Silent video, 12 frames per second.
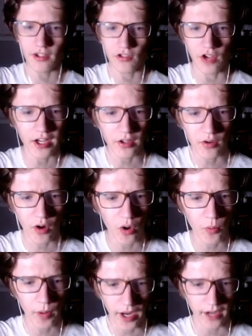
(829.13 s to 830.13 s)
entire
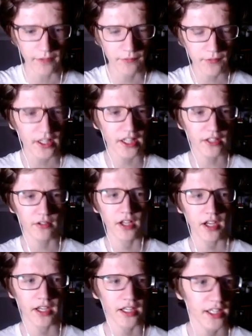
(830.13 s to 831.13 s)
hallway, I feel like you're
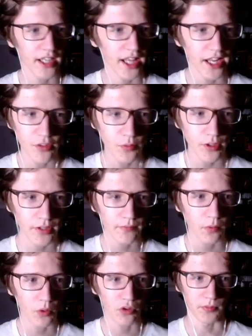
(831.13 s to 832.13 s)
not going to get any
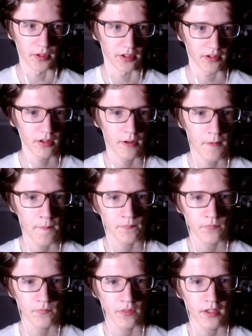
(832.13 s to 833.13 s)
reinforcements.
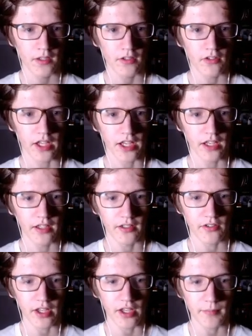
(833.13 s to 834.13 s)
It's like
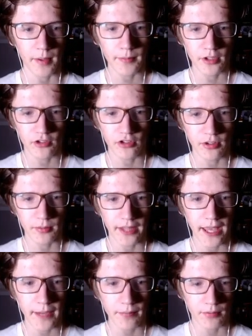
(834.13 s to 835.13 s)
it's like maybe it's some
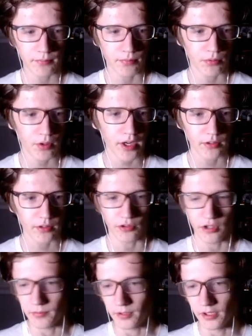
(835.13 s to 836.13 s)
elaborate prank or
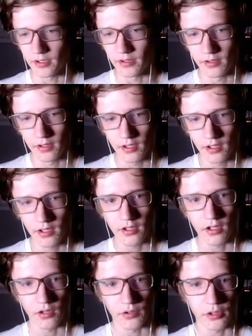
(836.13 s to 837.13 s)
something.
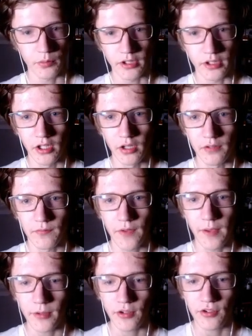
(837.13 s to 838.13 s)
Oh, here we go. The
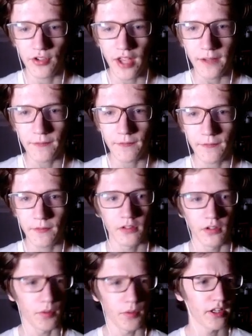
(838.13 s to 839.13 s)
famous safe
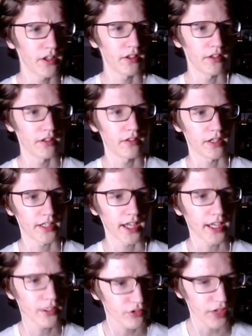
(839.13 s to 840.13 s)
or what it, it a
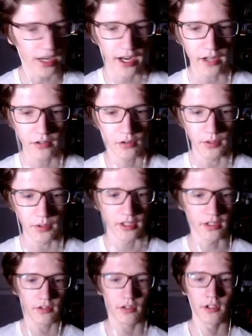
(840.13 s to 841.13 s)
case? I, I, don't know what
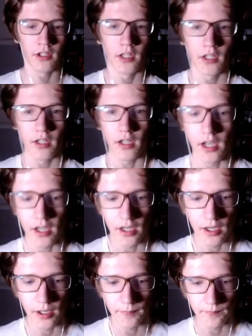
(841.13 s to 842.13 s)
it is.
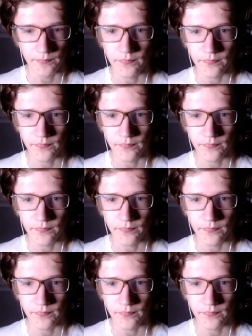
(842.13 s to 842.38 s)
Um,